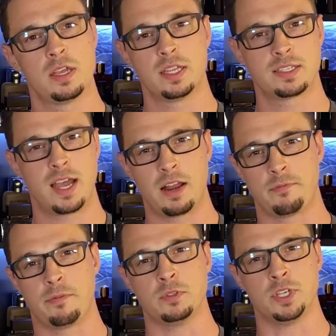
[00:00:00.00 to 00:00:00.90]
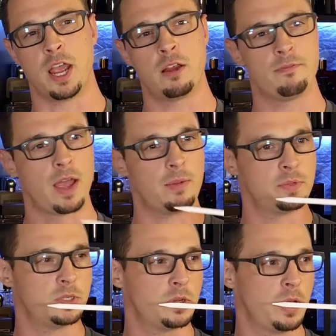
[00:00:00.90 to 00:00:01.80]
it's got a fougere vibe
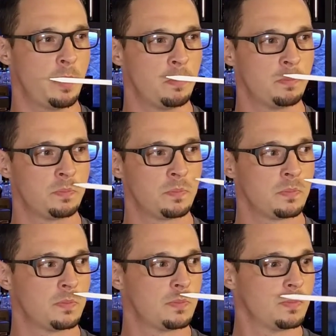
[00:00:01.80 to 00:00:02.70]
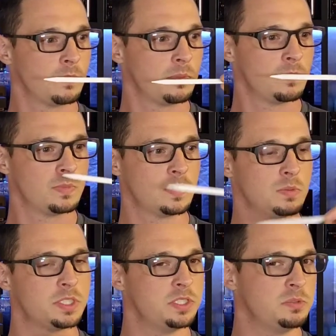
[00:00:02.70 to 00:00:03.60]
to it,
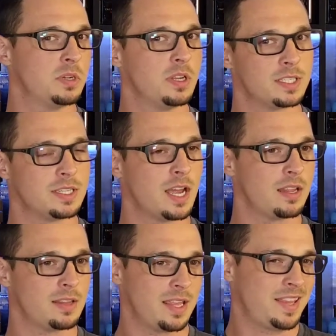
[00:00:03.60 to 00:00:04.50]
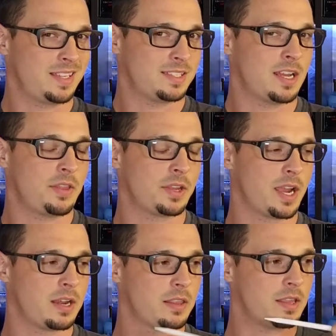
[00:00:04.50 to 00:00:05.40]
which you would it's not that that's not the
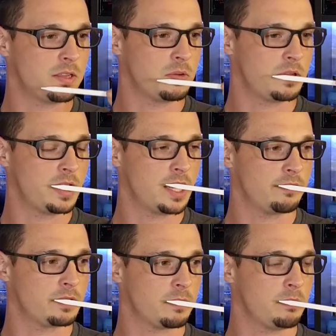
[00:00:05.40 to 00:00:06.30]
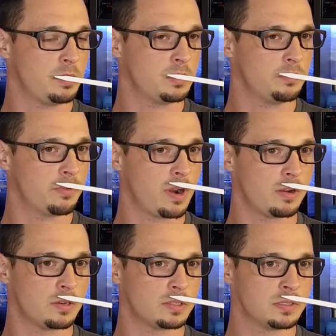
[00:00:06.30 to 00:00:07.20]
kind of thing you would think of with a blue
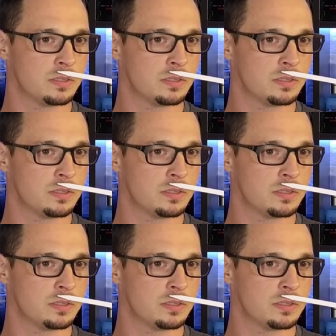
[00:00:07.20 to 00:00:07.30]
fragrance,